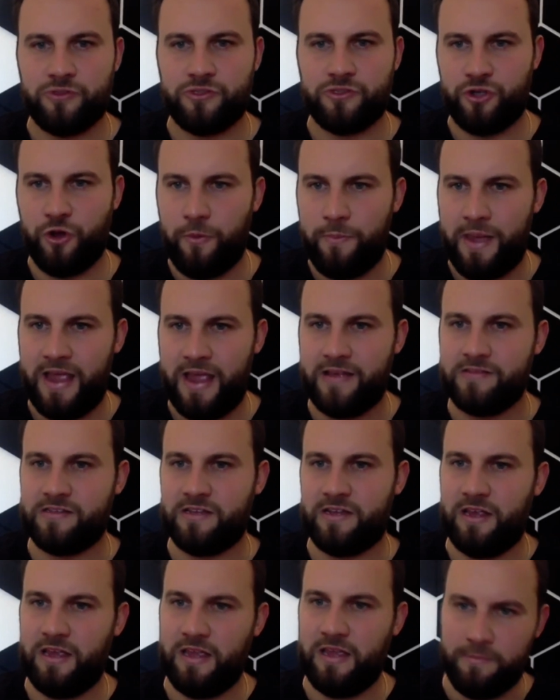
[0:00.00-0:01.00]
domains
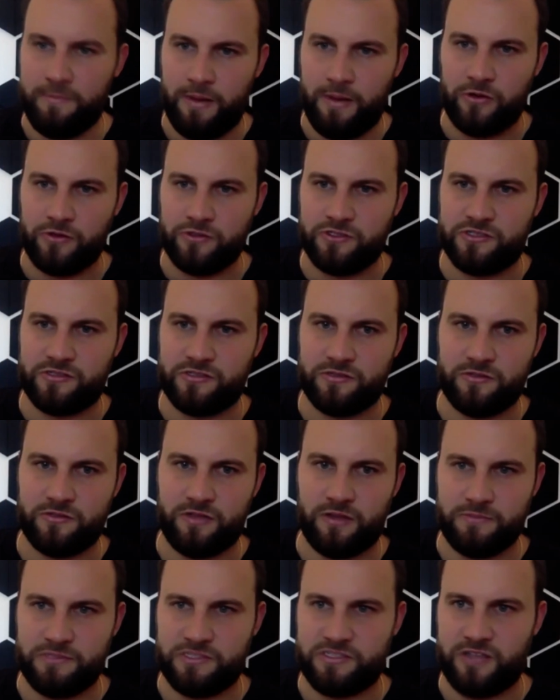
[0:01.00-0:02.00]
and emails
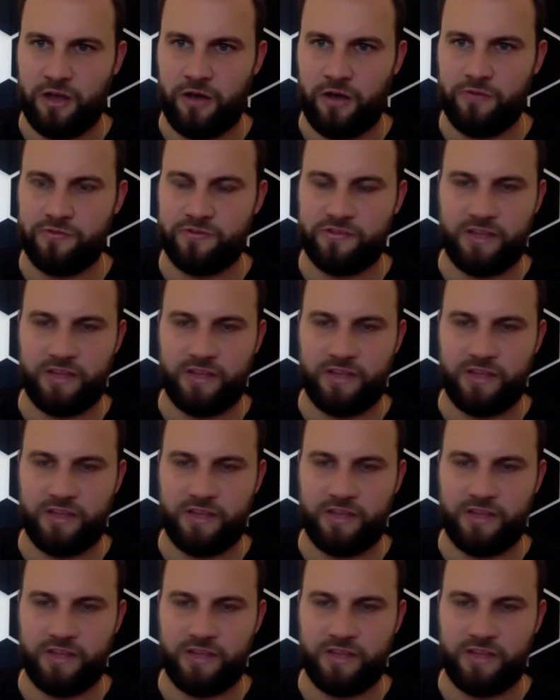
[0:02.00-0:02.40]
themselves.